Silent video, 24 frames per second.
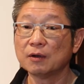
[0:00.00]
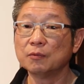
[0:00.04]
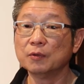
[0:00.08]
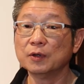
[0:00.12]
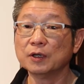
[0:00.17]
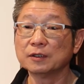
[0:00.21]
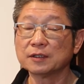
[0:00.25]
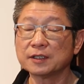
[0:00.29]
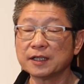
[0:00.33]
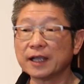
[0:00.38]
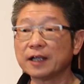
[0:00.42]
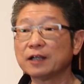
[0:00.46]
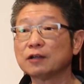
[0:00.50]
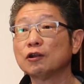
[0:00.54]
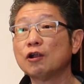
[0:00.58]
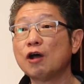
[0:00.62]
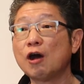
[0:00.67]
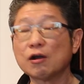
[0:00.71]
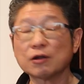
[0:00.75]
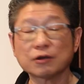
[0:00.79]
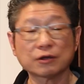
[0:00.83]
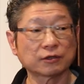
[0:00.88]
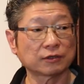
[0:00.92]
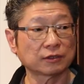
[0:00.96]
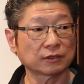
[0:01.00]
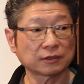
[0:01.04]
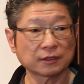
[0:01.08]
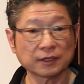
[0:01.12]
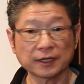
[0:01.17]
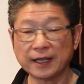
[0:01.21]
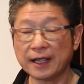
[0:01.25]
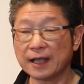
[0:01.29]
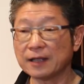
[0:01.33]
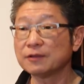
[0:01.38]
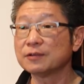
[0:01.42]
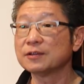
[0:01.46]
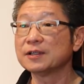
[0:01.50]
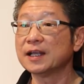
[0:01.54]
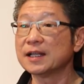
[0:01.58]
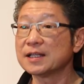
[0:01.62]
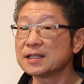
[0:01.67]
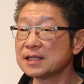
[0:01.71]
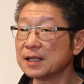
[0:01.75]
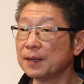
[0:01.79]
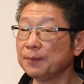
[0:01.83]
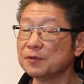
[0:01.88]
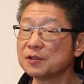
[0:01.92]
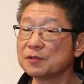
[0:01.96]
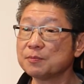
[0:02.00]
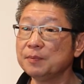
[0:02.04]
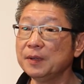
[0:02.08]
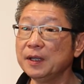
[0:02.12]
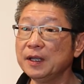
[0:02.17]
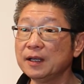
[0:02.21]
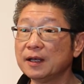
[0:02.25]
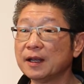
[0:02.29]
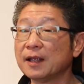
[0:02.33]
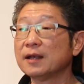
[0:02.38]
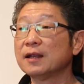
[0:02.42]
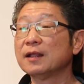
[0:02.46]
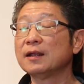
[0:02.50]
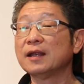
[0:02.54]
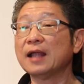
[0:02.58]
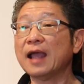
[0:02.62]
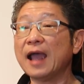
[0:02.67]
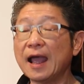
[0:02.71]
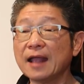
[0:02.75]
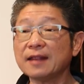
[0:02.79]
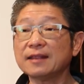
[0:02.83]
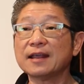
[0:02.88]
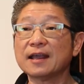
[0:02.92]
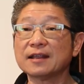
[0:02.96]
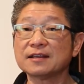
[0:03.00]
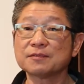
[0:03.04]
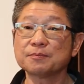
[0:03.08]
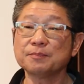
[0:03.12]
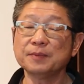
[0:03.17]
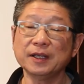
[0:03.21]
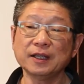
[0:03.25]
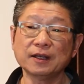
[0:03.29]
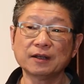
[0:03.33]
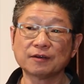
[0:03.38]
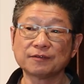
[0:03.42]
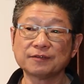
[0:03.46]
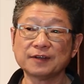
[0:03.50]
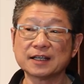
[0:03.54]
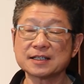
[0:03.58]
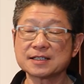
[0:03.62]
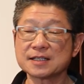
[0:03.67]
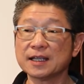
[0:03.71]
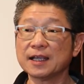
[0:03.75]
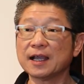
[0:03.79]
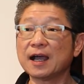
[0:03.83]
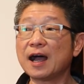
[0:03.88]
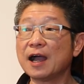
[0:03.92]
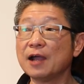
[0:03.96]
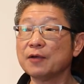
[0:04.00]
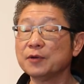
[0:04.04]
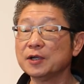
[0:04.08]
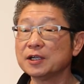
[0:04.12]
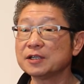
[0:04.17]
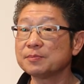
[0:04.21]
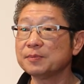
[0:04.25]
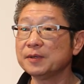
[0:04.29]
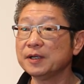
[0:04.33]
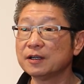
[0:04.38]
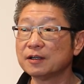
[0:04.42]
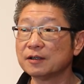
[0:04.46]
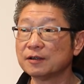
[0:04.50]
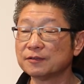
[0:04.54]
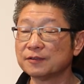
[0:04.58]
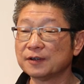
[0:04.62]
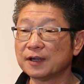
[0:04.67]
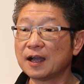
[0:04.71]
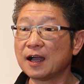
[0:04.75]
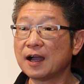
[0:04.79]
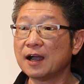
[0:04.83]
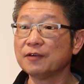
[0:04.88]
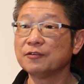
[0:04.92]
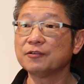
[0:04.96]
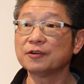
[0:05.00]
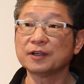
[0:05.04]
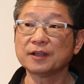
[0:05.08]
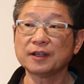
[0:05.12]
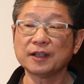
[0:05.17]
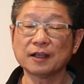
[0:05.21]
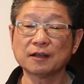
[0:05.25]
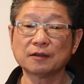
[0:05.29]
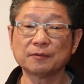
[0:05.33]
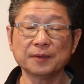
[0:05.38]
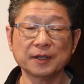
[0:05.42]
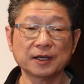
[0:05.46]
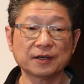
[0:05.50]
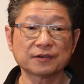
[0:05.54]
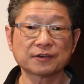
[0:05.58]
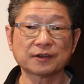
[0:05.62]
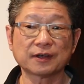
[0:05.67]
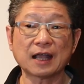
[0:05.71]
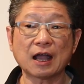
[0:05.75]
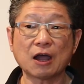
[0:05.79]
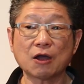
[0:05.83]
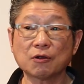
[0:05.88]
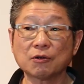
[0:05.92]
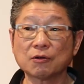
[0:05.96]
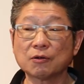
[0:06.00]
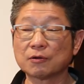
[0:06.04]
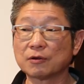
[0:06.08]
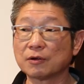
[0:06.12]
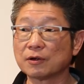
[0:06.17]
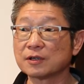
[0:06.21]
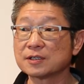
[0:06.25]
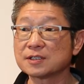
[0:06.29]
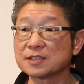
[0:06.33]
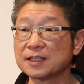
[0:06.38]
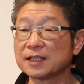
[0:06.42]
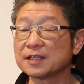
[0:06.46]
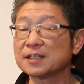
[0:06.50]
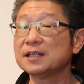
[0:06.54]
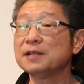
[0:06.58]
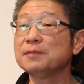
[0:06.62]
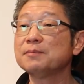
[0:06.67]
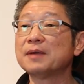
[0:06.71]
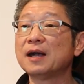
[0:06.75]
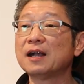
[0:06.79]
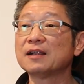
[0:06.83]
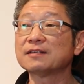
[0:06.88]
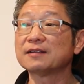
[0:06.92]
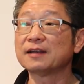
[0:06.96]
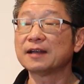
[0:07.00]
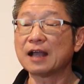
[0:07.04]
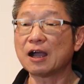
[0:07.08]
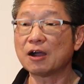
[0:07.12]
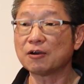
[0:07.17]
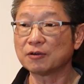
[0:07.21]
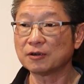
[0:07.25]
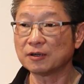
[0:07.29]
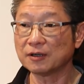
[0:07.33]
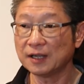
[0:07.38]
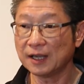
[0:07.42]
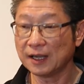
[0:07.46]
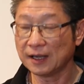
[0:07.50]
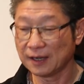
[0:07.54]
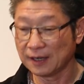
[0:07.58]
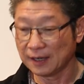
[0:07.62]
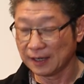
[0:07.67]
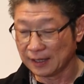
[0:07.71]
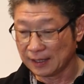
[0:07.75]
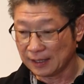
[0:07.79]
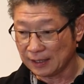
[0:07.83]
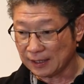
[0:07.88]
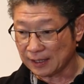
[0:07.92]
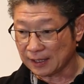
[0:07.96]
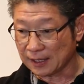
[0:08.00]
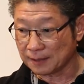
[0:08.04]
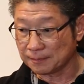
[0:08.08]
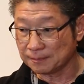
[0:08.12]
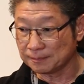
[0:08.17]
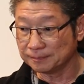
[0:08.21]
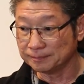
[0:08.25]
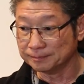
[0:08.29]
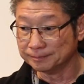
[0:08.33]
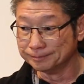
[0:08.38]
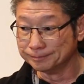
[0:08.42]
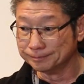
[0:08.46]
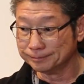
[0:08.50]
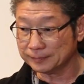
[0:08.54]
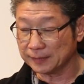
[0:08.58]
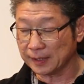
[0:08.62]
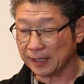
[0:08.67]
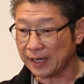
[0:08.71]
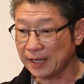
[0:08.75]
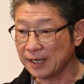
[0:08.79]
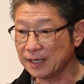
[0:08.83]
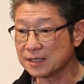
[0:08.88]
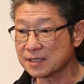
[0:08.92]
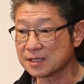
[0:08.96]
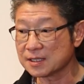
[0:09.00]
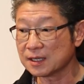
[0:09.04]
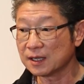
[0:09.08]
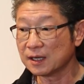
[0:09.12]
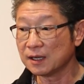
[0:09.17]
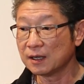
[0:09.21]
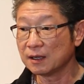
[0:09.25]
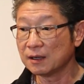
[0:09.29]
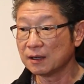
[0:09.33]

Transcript: will take longer to get to that same speed. And then at that speed of, let's say, a highway speed of 100 kilometers an hour or 60 miles an hour, um, it's